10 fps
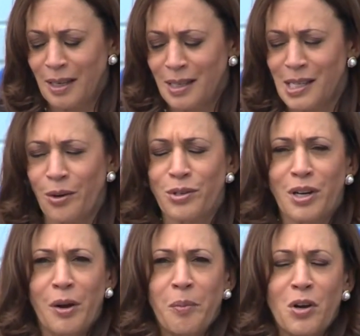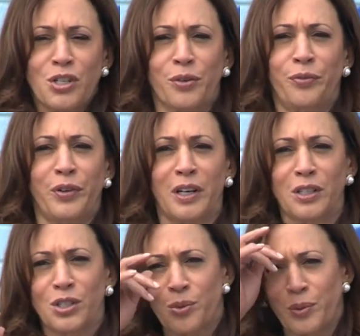Secretary Marcia
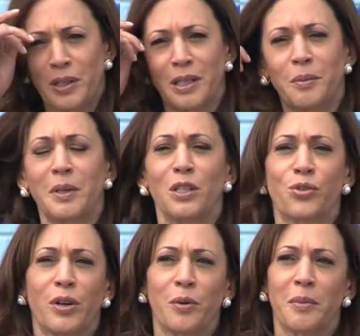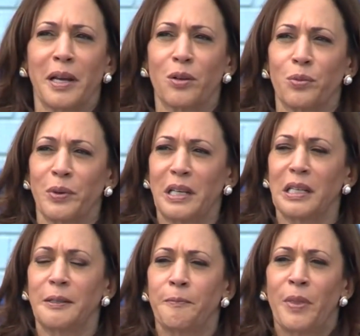Fudge, with Administrator Michael
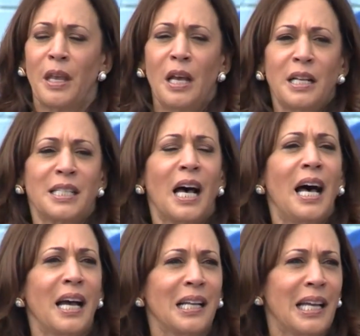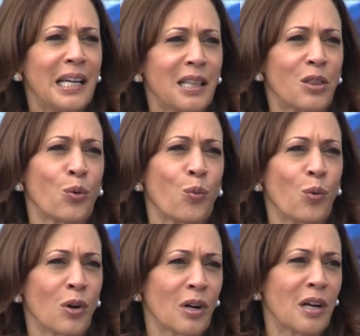Regan, to highlight the
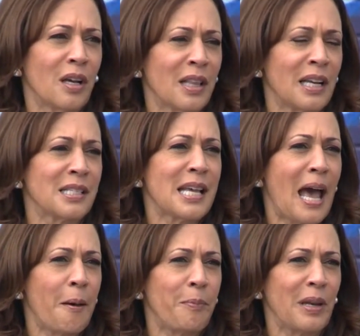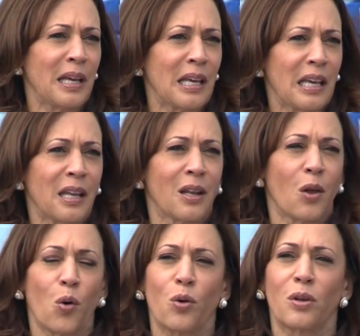work that is happening in
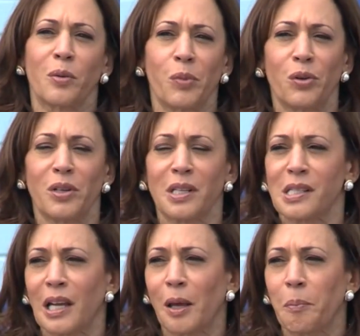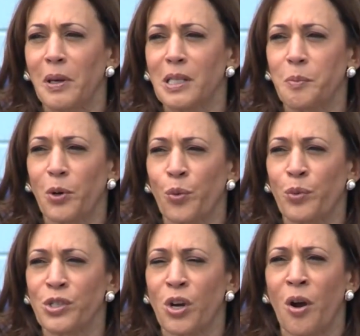local communities like Pittsburgh,
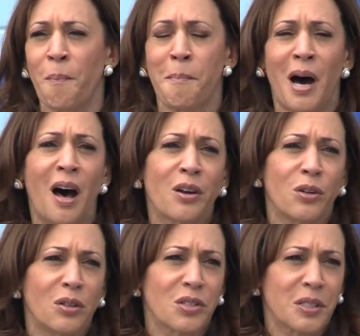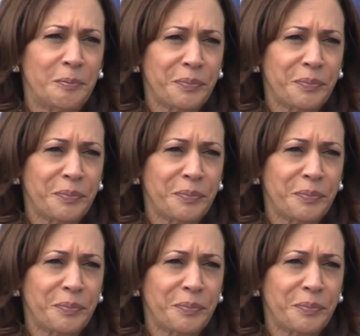which are models